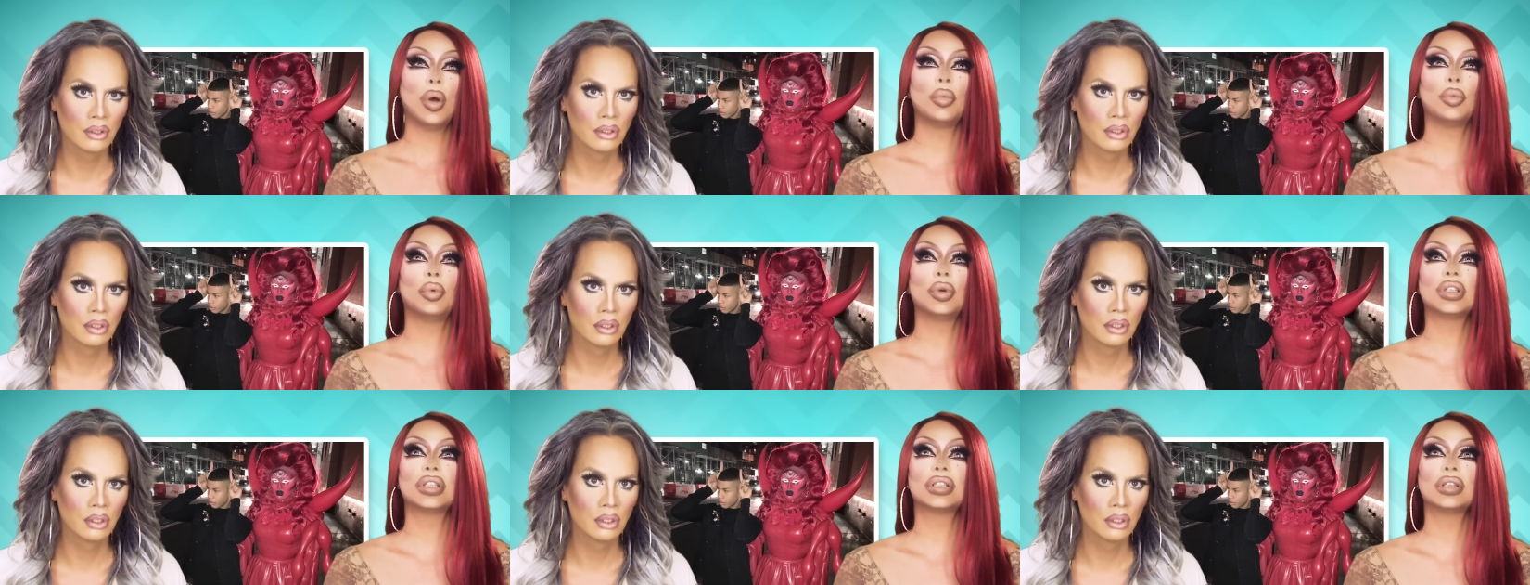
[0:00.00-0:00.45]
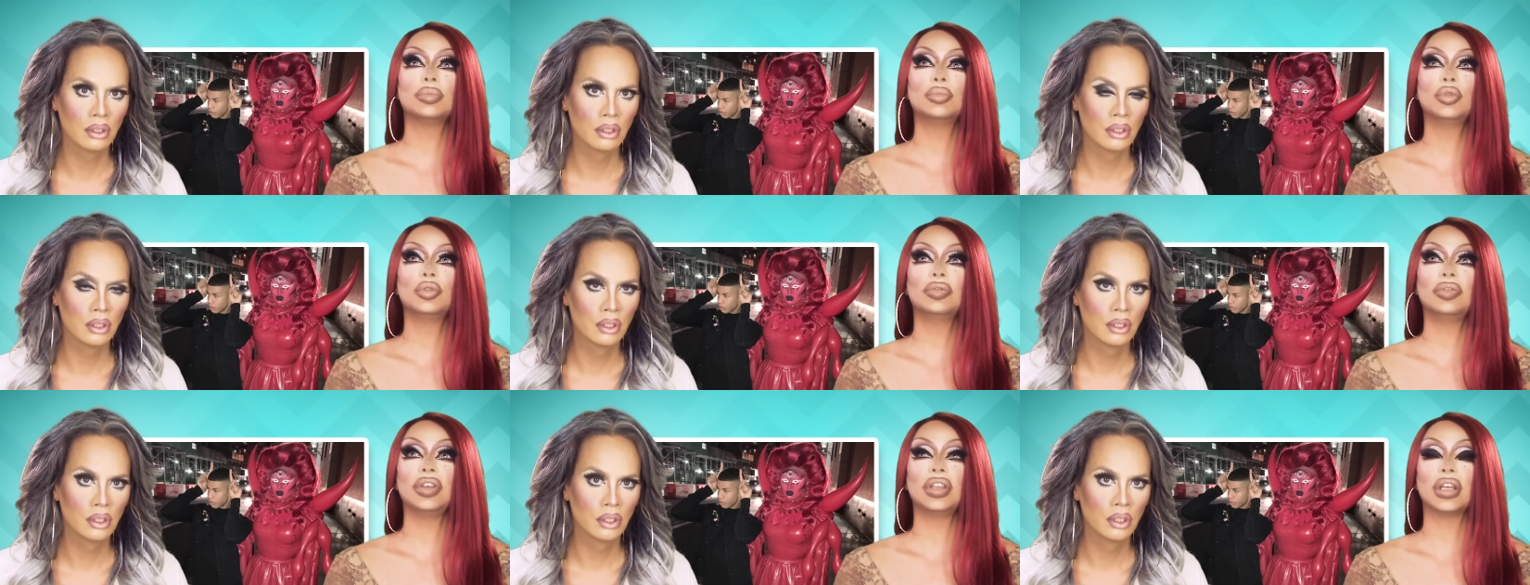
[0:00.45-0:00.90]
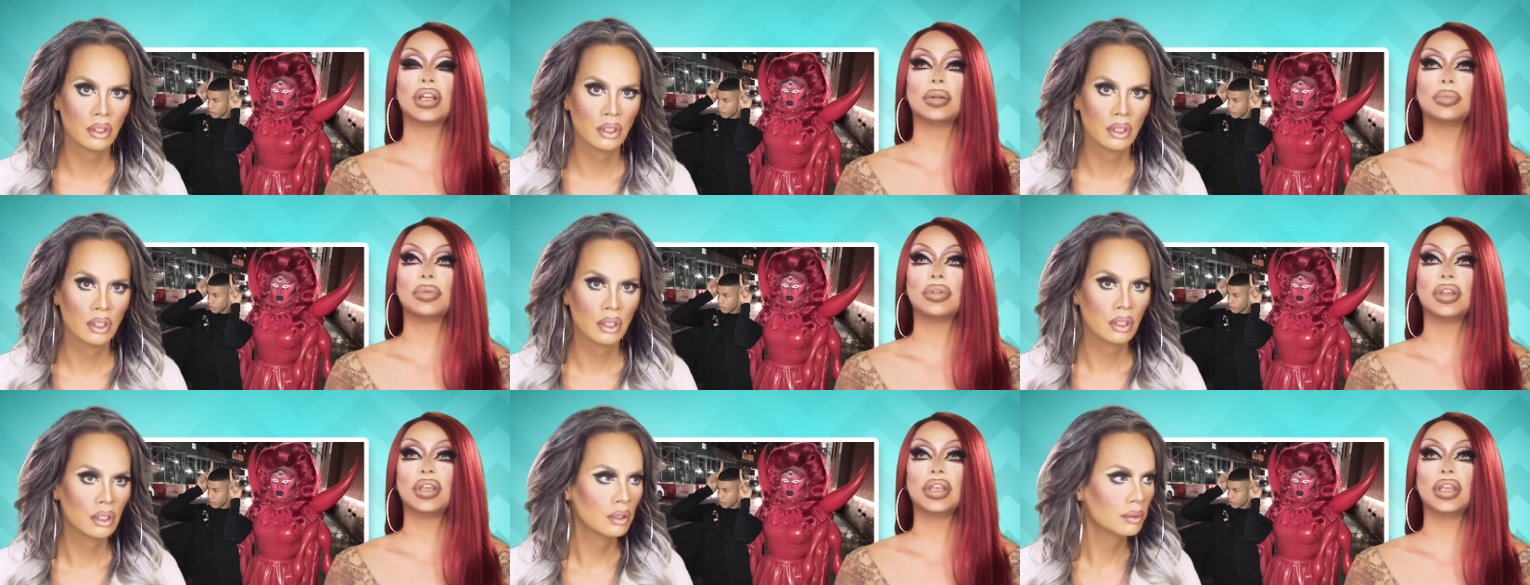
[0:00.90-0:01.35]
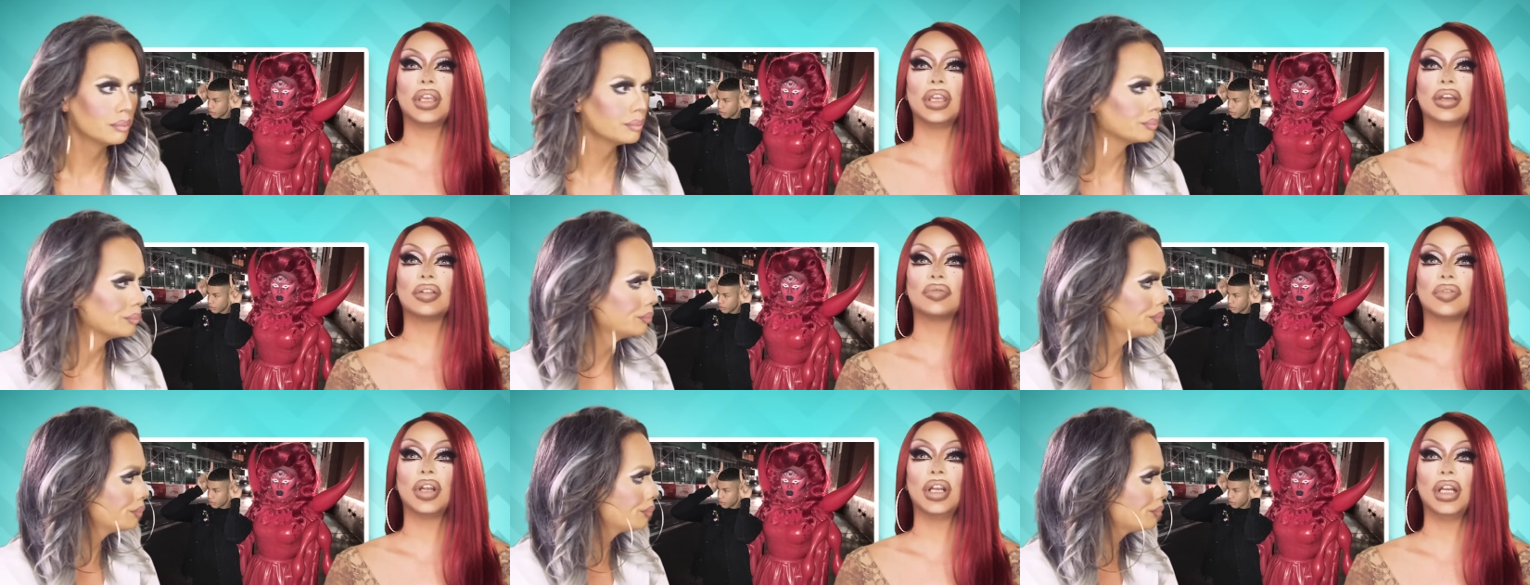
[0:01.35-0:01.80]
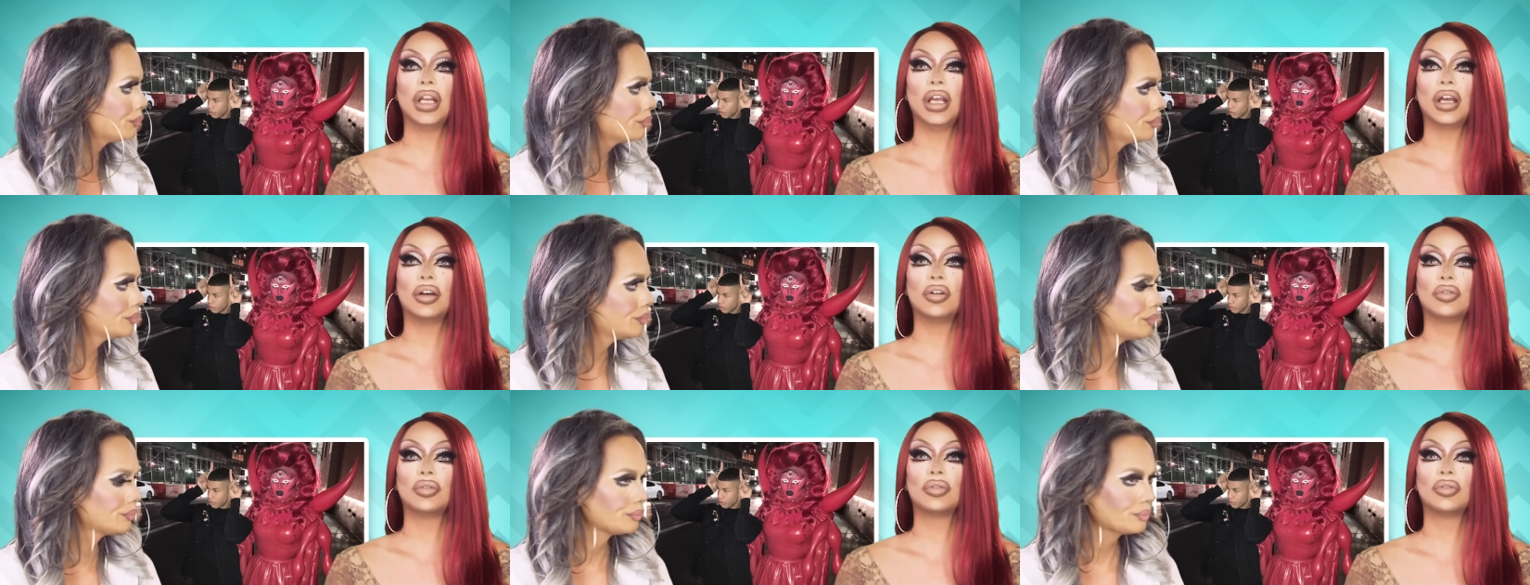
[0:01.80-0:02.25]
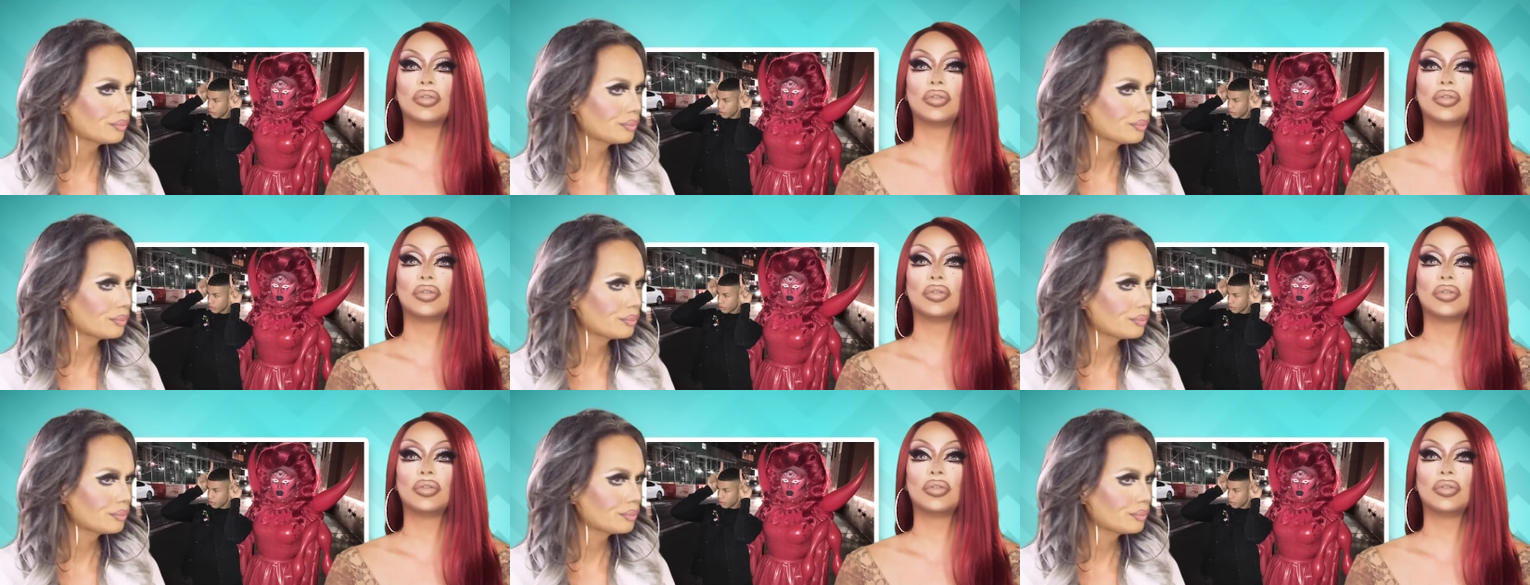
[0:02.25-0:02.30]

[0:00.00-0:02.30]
Speaker 1: What, what's the movie that I'm thinking of right now?